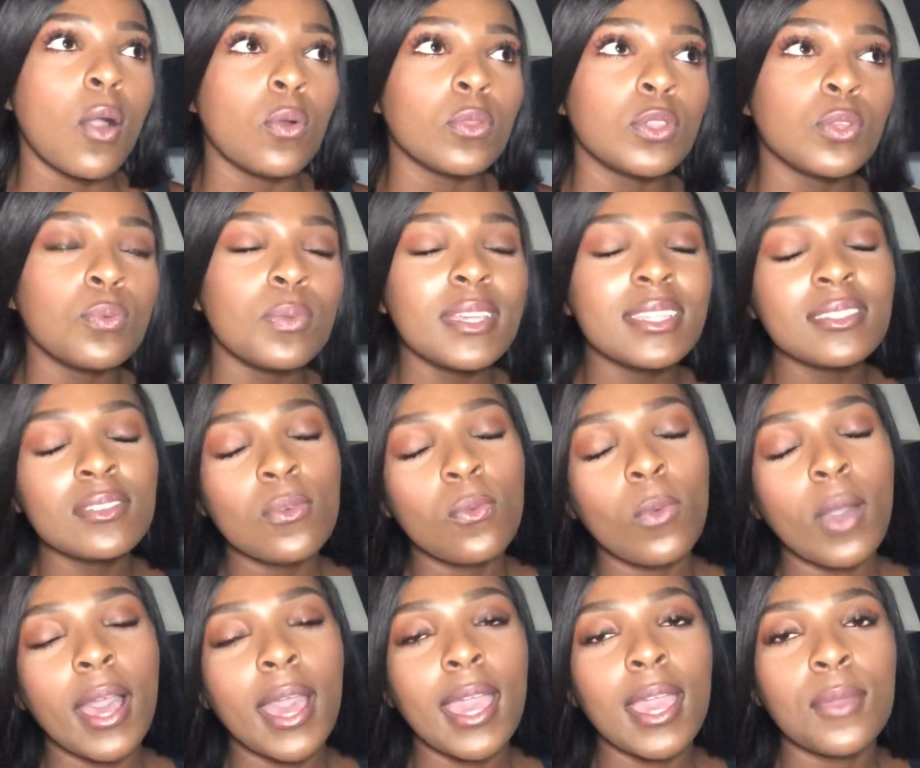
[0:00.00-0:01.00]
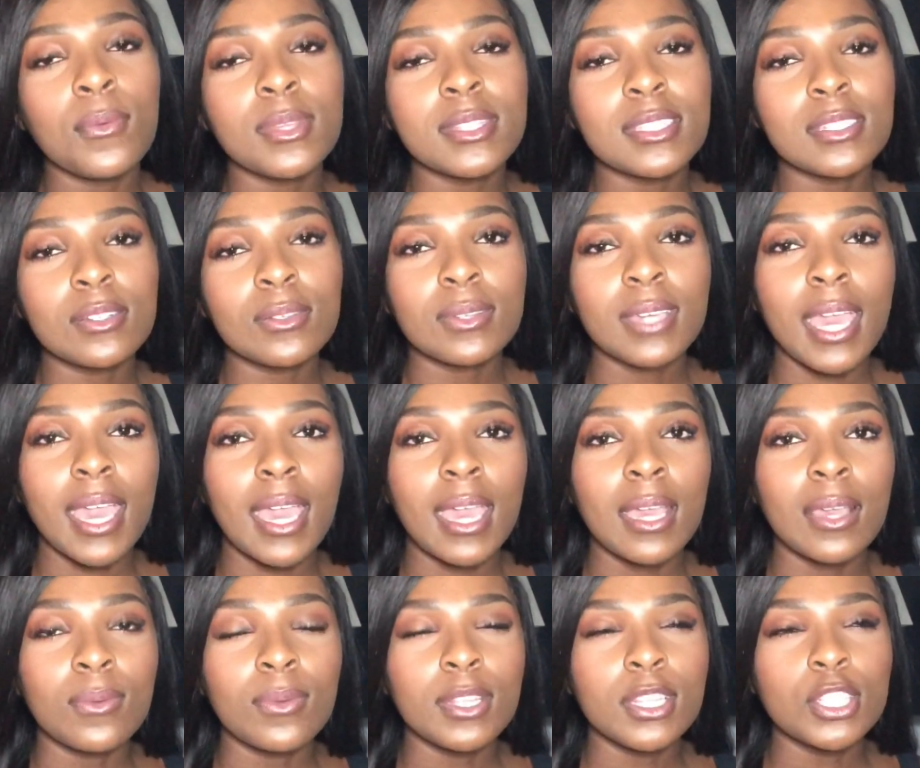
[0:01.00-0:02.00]
the reason why I wasn't
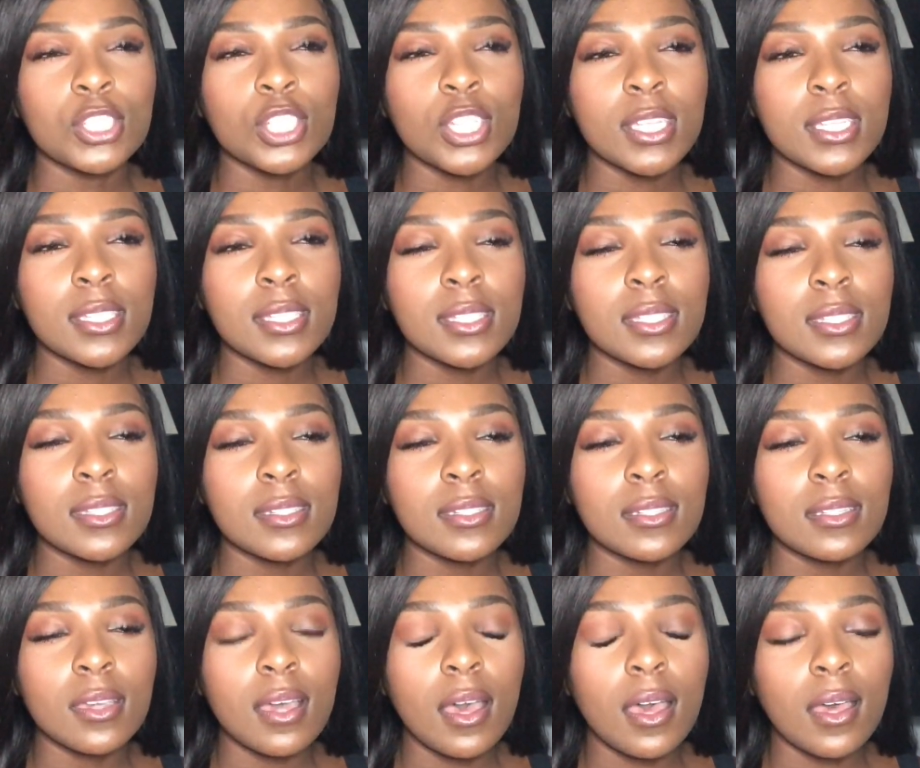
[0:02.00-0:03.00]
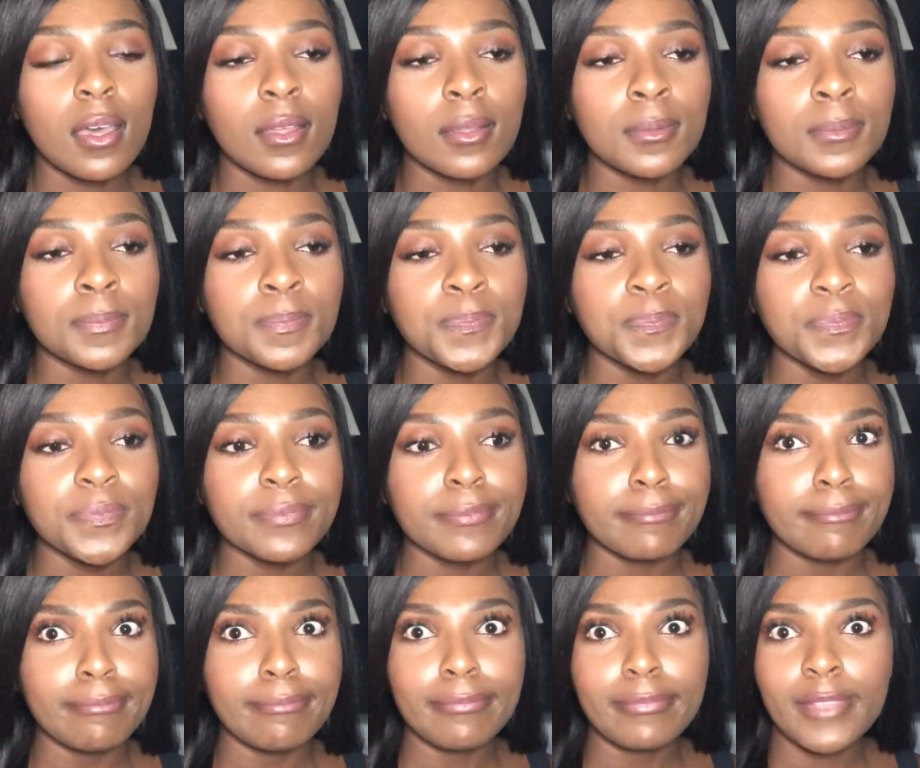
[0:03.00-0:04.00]
okay with just
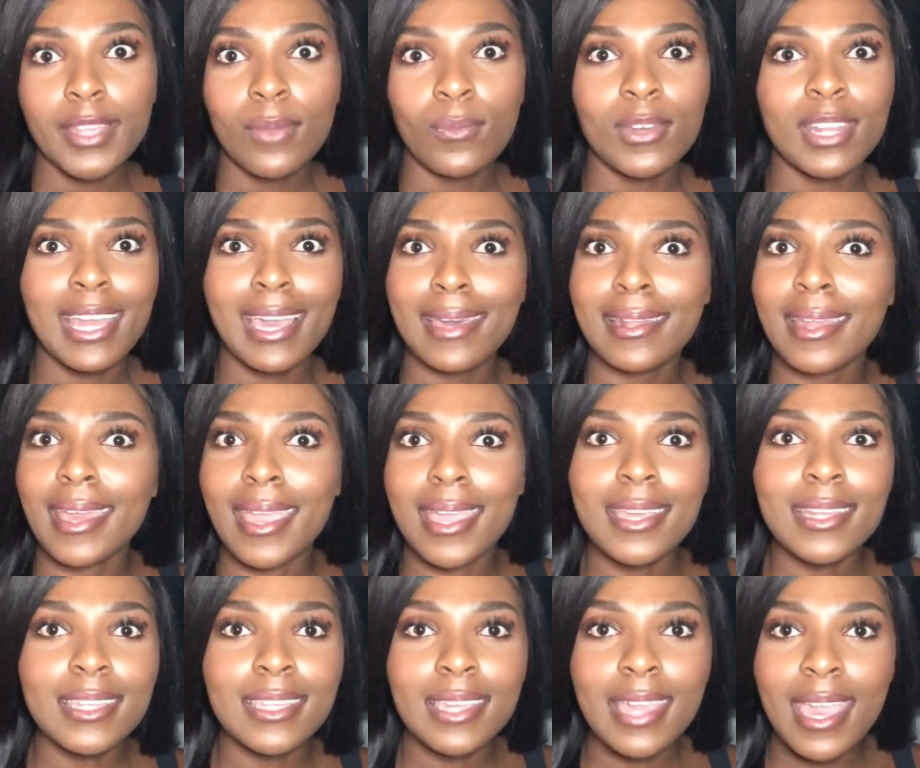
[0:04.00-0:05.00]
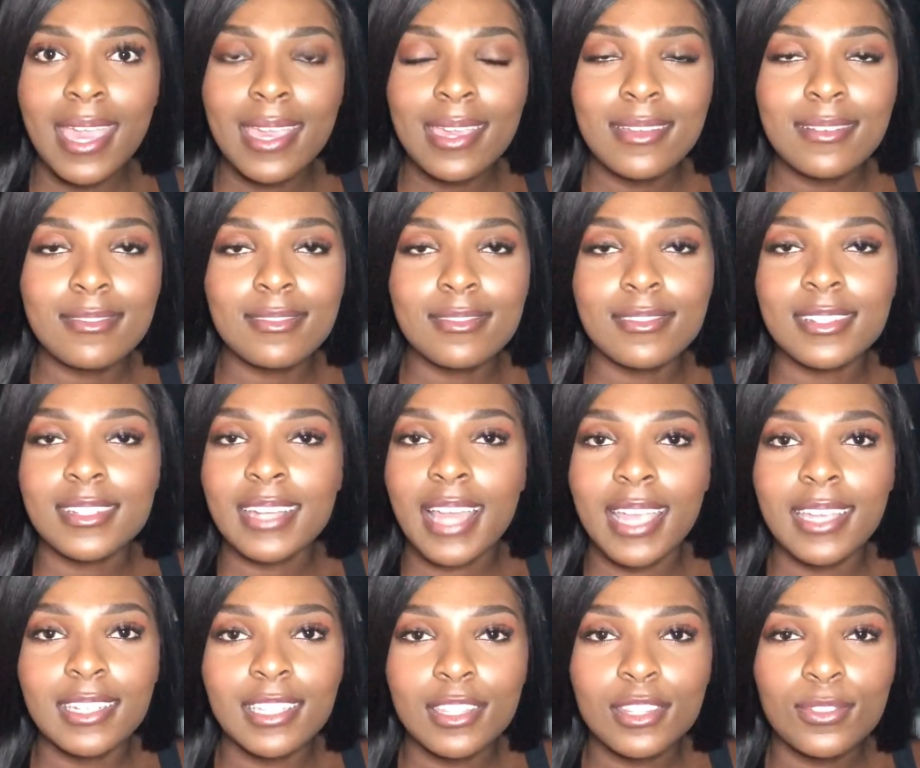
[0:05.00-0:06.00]
when I got an 88 or a
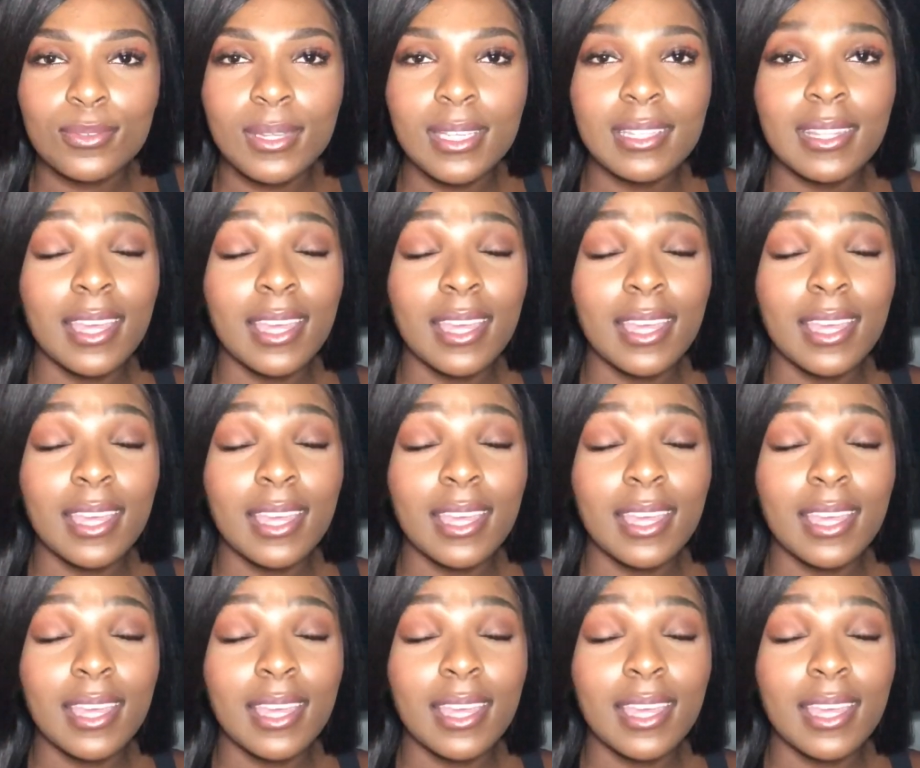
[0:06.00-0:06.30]
93,